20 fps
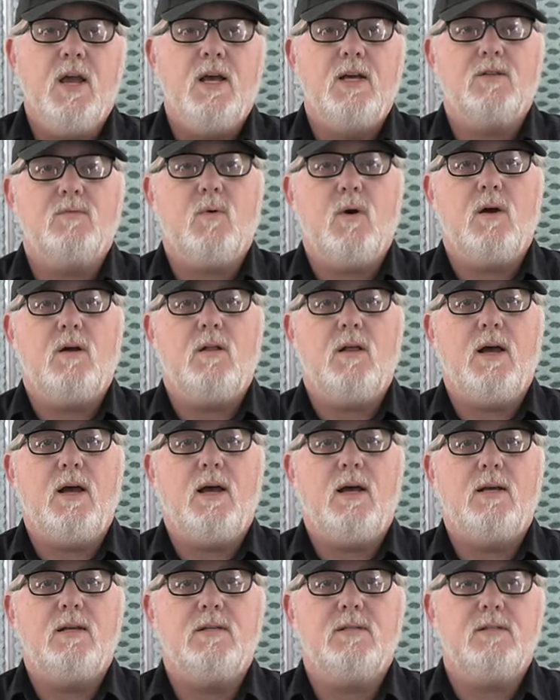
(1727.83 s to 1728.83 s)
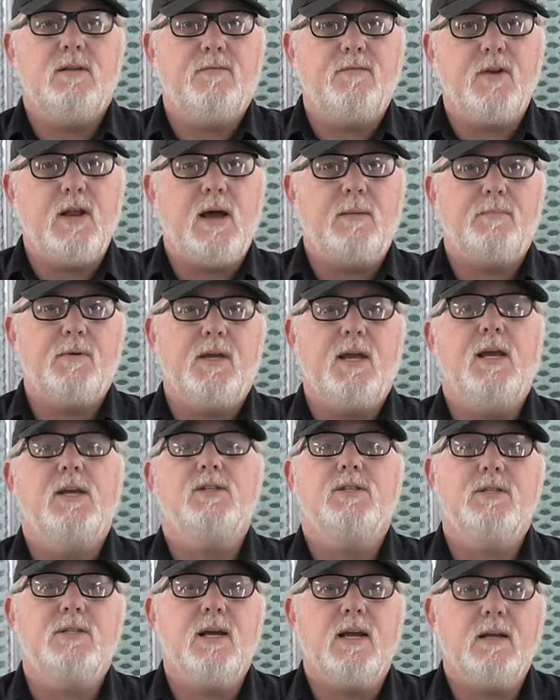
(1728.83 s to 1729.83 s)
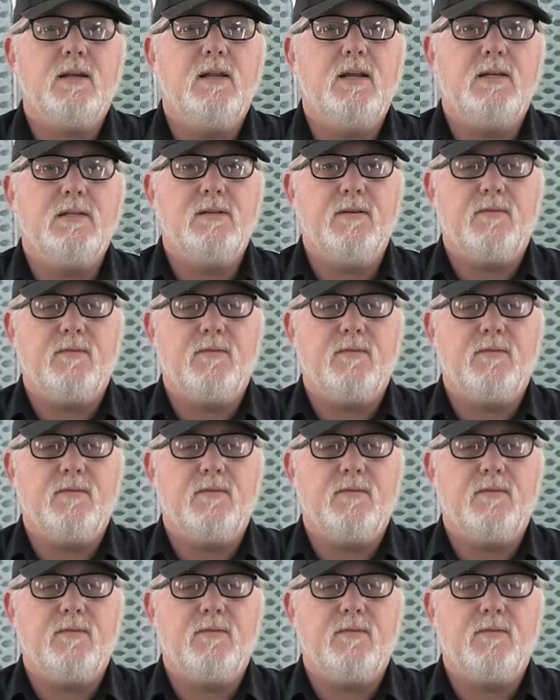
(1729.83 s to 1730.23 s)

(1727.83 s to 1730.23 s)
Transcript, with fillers: as well as different application techniques,